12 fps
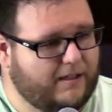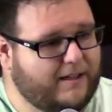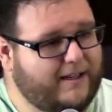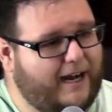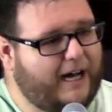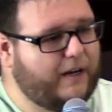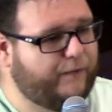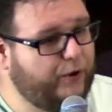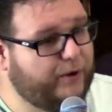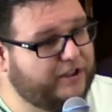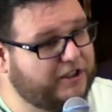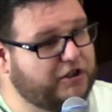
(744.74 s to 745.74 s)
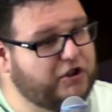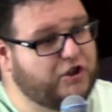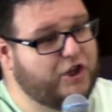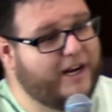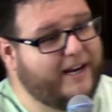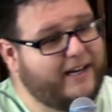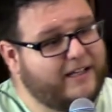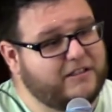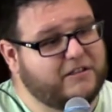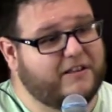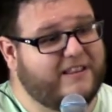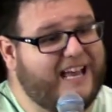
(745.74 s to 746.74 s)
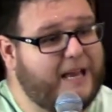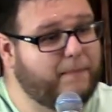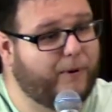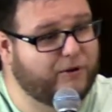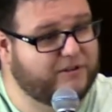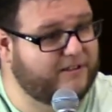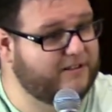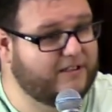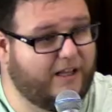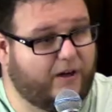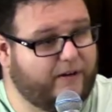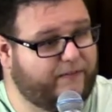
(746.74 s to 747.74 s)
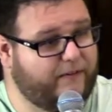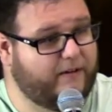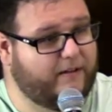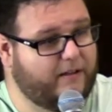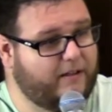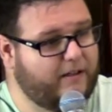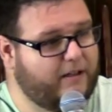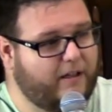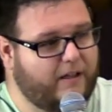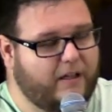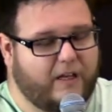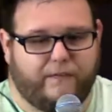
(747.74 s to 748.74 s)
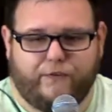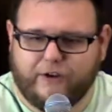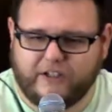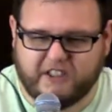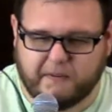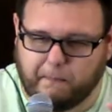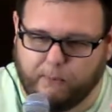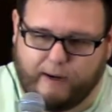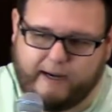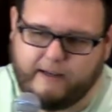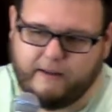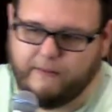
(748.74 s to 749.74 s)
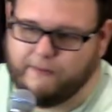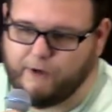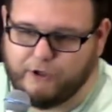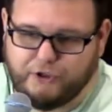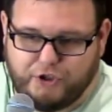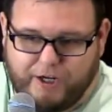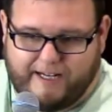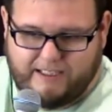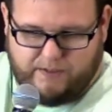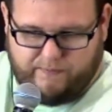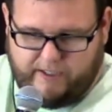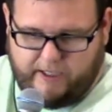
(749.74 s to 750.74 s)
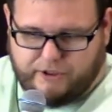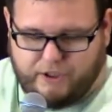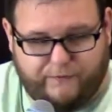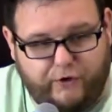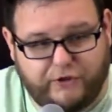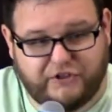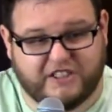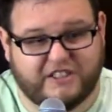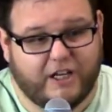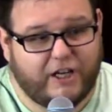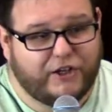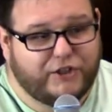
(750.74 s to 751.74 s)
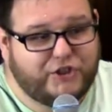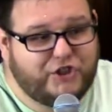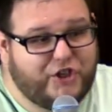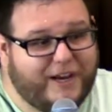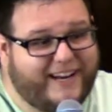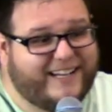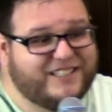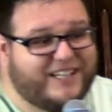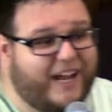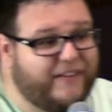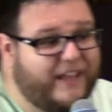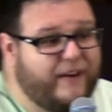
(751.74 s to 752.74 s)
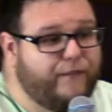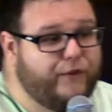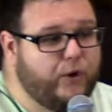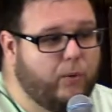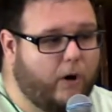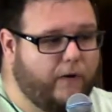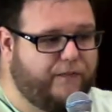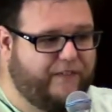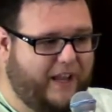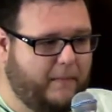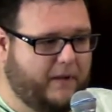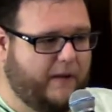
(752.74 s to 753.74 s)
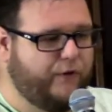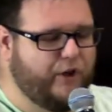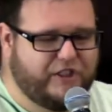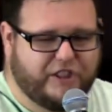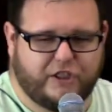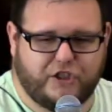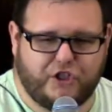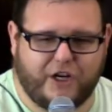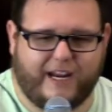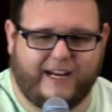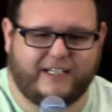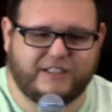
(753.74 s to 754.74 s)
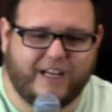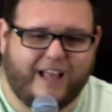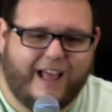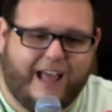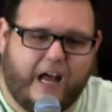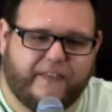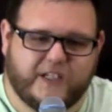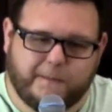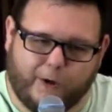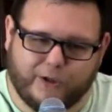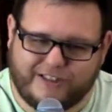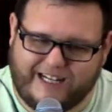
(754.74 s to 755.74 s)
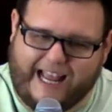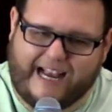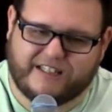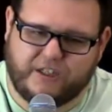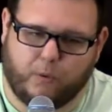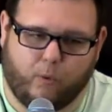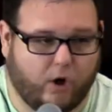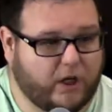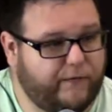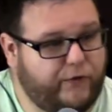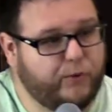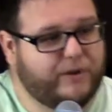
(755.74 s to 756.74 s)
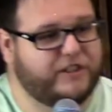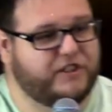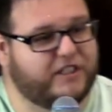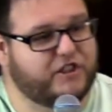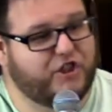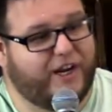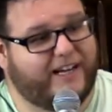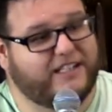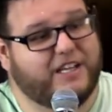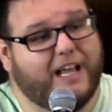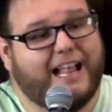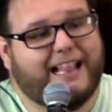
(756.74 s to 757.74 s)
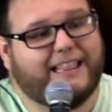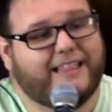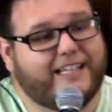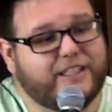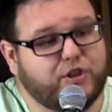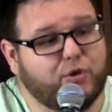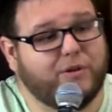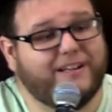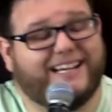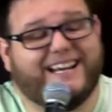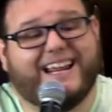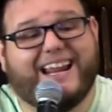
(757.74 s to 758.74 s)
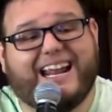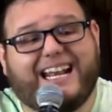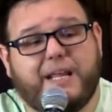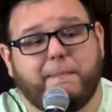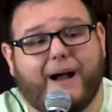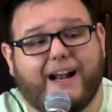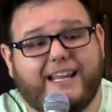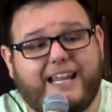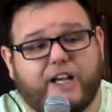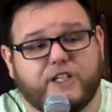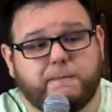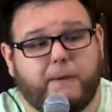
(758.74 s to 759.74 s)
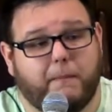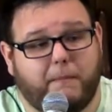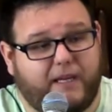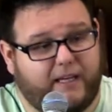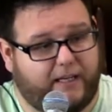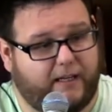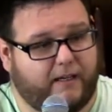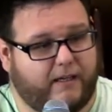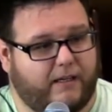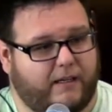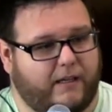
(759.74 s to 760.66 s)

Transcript: God, if you could just change that person's life, if you could just break their chains of addiction, if you could just change how they view our family, if you could just change how this person acts at work, if you can just change literally anybody else but me,